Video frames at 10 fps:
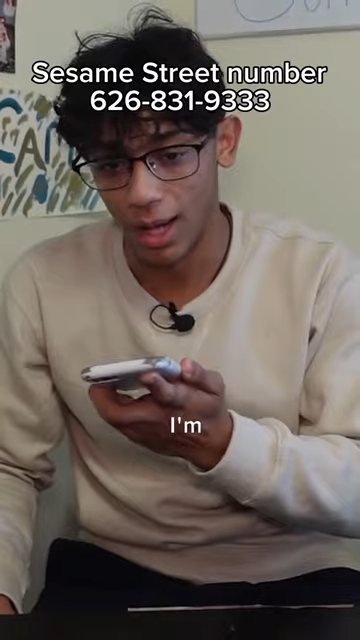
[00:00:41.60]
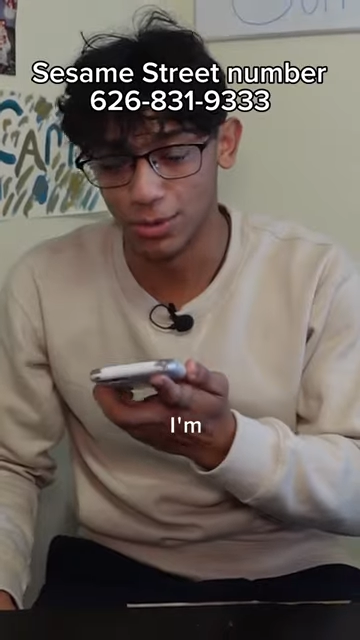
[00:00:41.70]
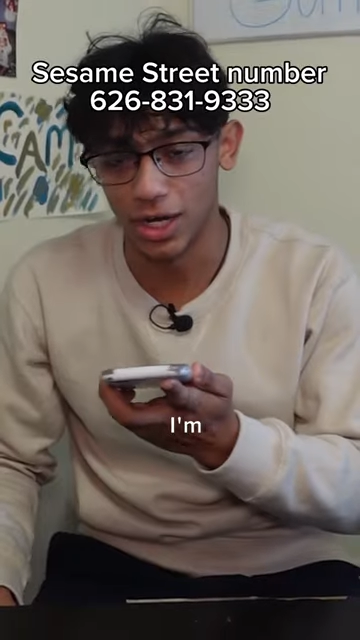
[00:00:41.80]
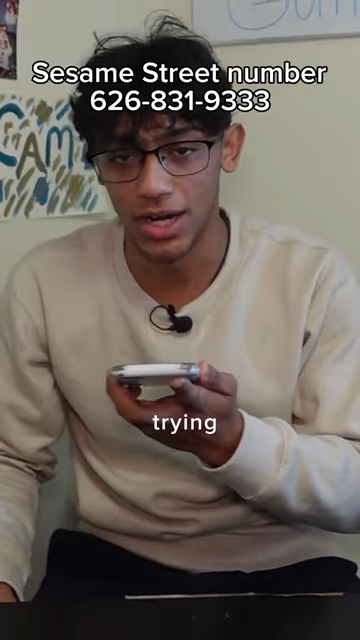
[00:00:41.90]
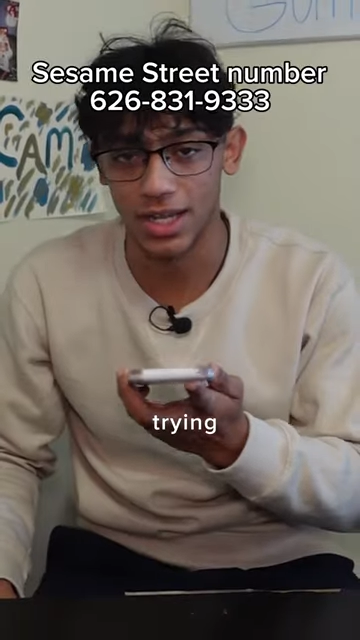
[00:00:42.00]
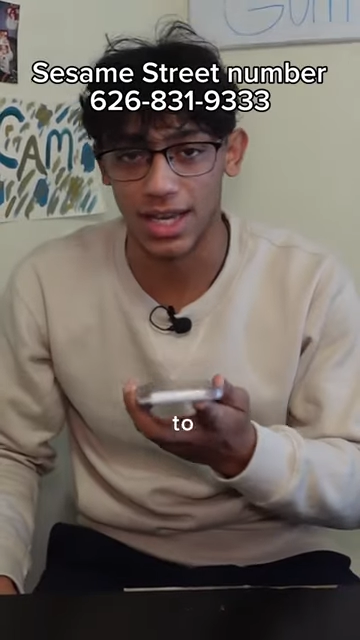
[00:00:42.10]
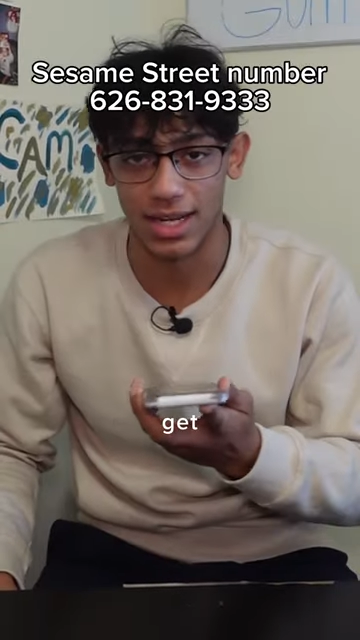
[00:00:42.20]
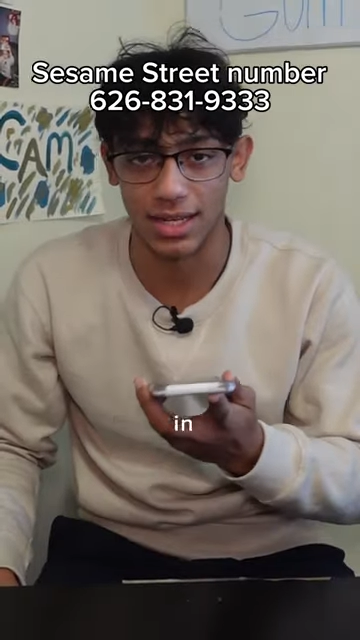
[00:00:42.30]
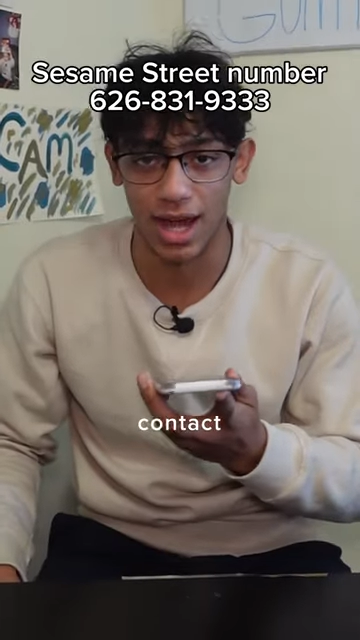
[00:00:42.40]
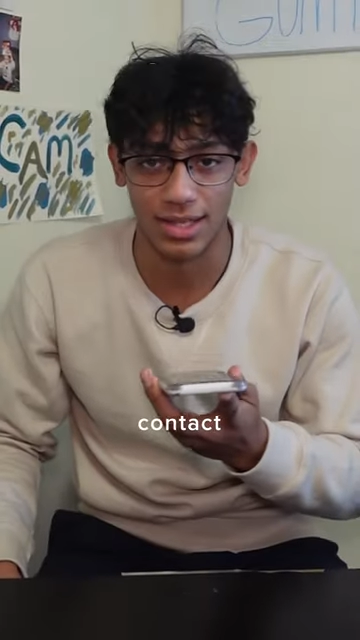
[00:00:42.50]
I'm trying to get in
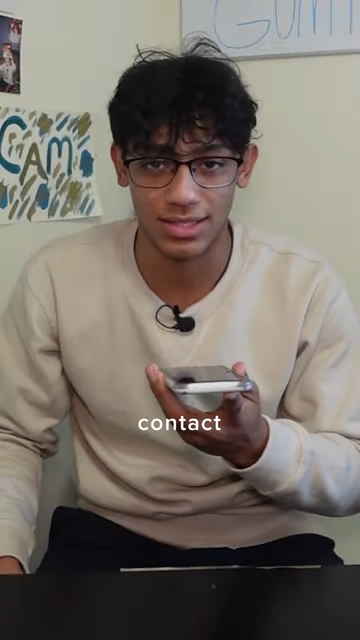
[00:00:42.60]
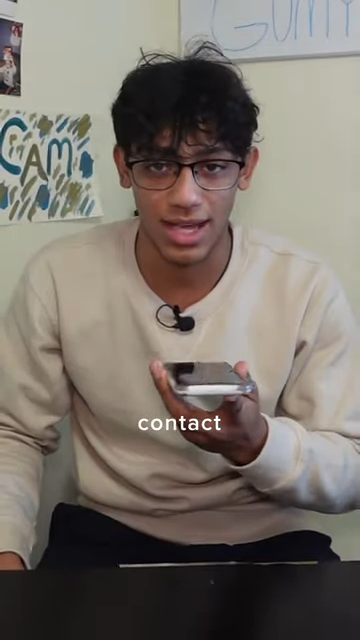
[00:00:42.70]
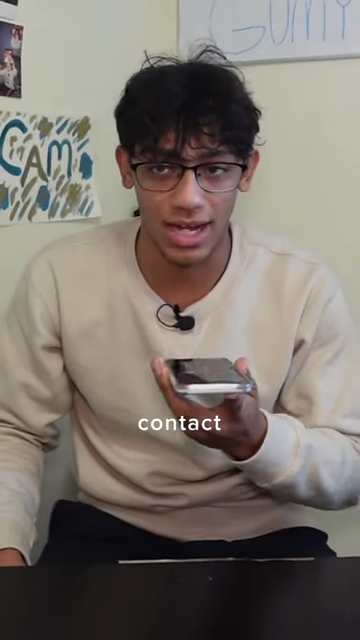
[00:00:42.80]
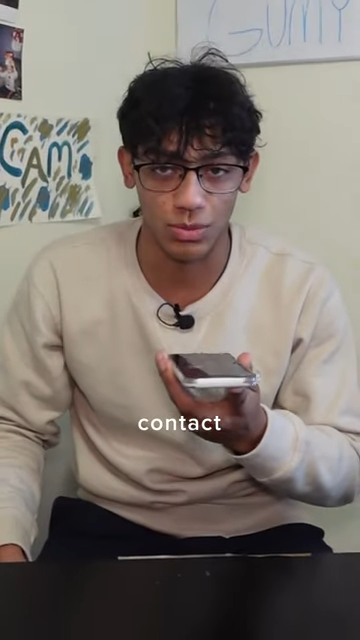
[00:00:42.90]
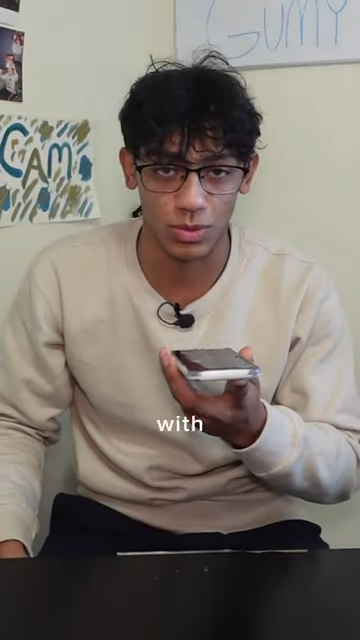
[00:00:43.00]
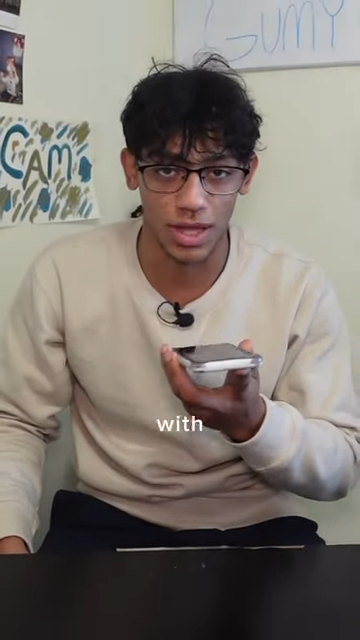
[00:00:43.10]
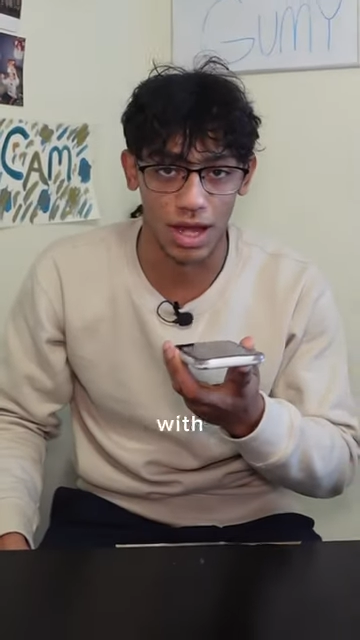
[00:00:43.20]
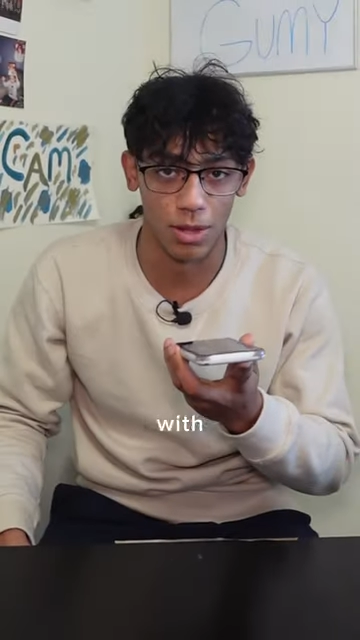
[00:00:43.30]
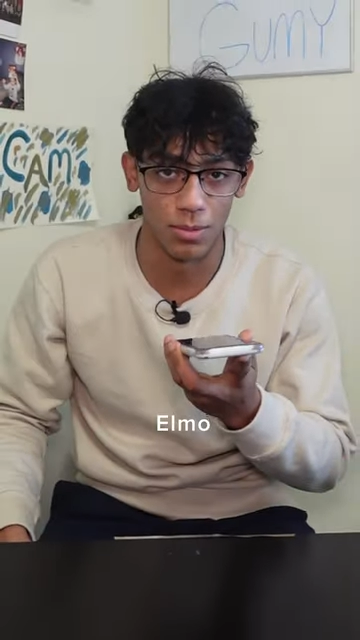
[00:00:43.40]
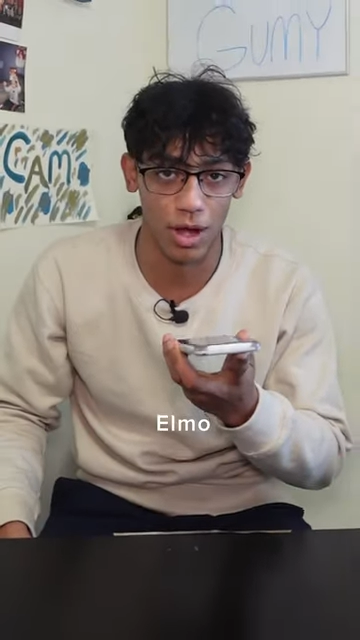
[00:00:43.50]
contact with
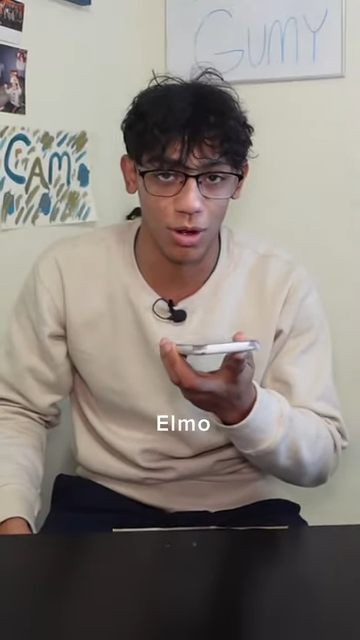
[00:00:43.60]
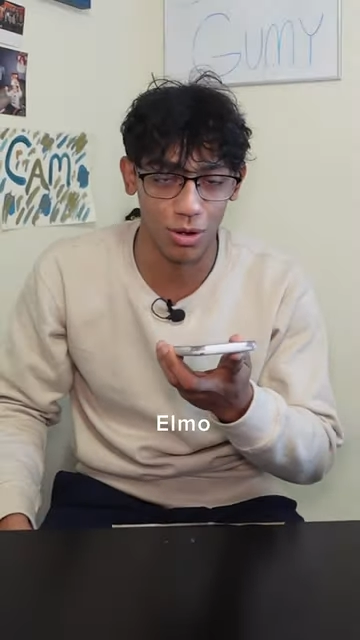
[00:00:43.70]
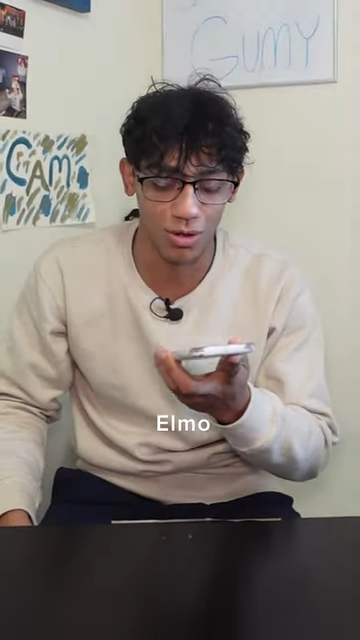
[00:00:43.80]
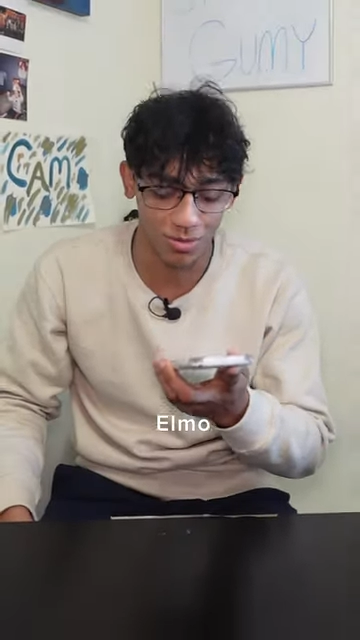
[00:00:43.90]
Elmo.